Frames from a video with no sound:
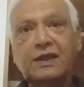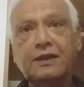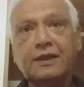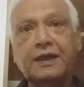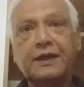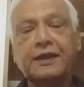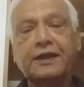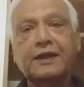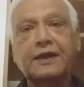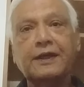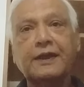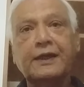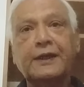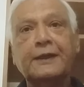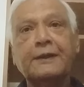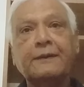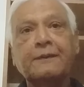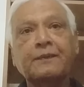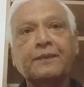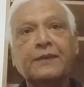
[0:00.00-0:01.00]
in
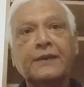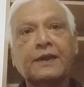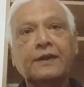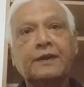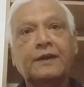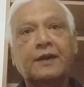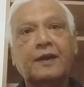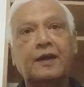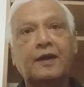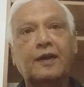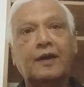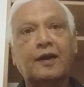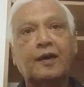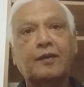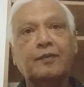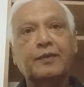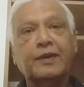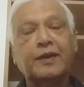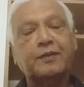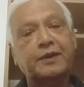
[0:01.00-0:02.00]

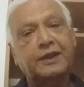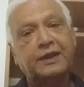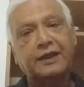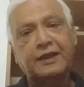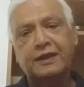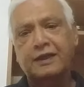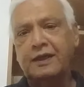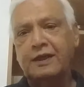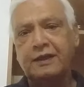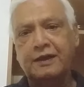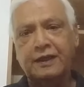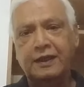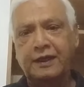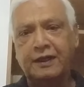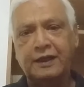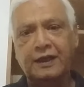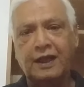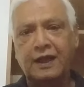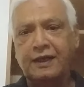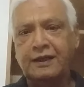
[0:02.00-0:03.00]
maybe
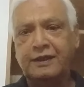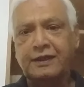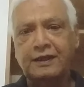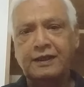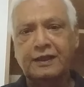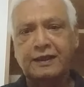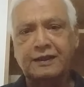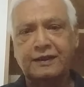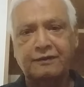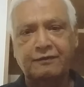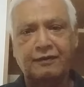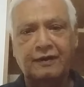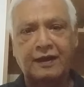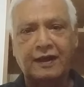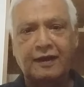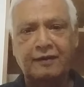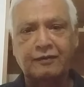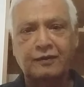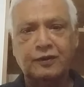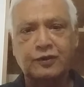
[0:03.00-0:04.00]
in
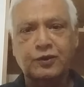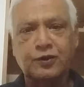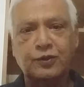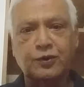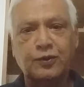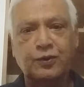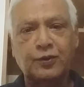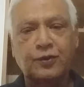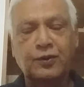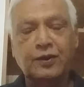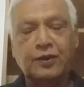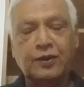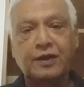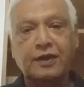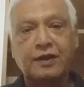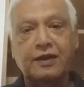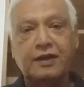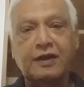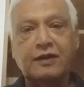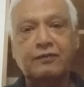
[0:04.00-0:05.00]
1985 or so,
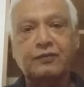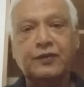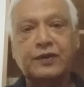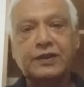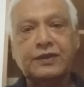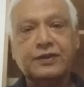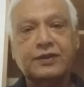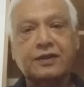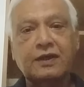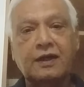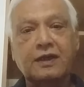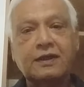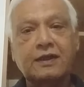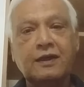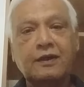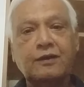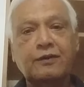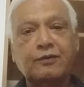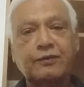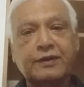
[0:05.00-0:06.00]
and we
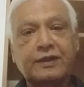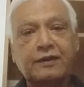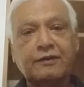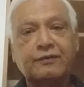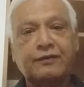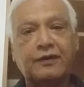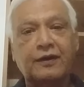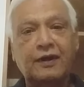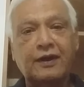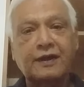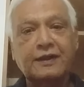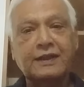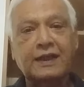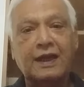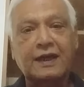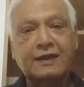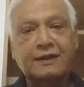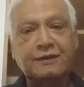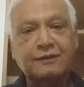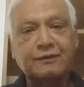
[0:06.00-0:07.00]
started looking for
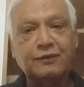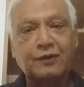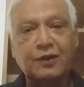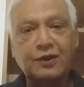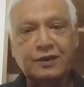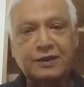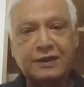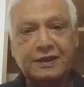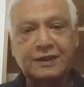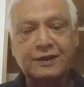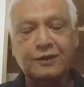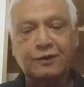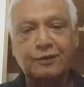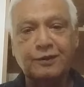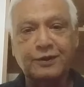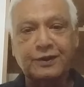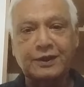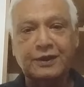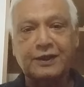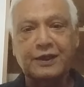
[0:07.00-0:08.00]
that what this
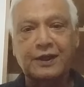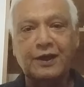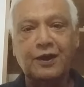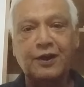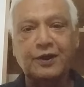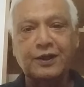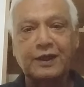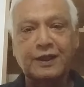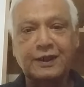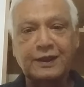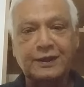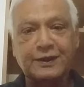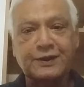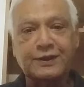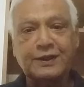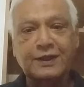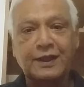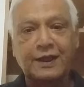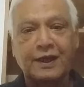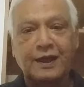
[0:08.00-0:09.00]
glutathione
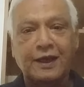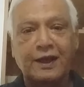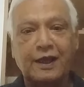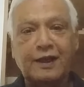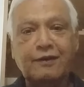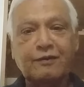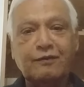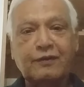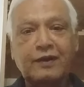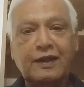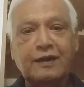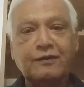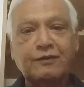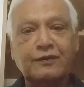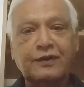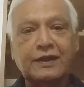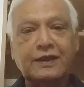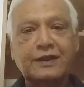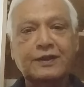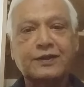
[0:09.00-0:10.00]
is. And when
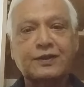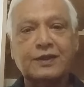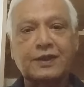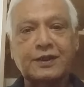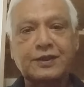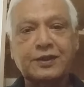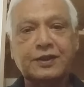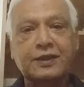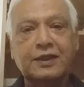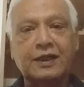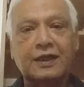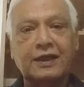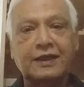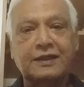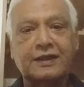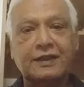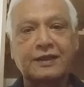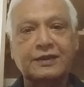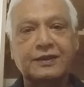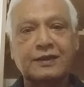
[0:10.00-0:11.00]
we searched the
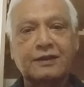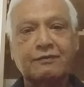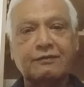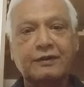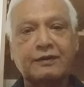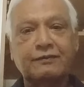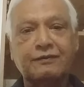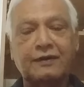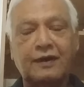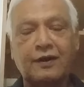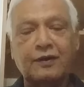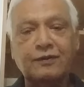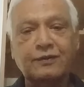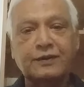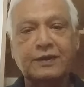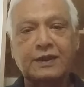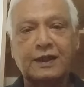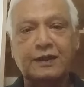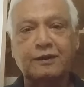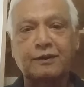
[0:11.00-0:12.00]
literature, we
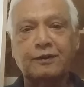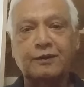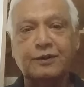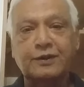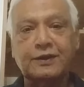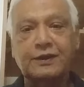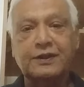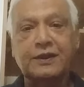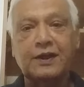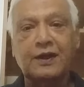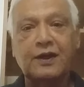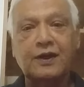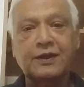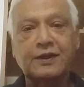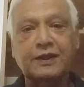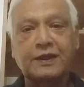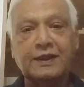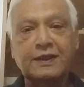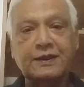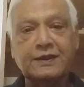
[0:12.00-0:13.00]
found that glutathione
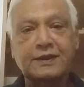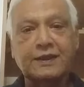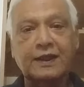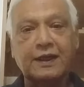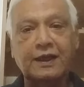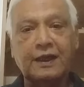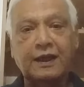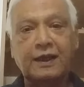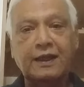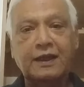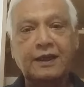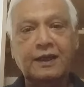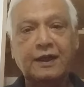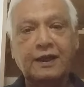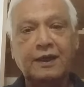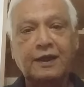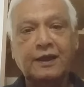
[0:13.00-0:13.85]
is a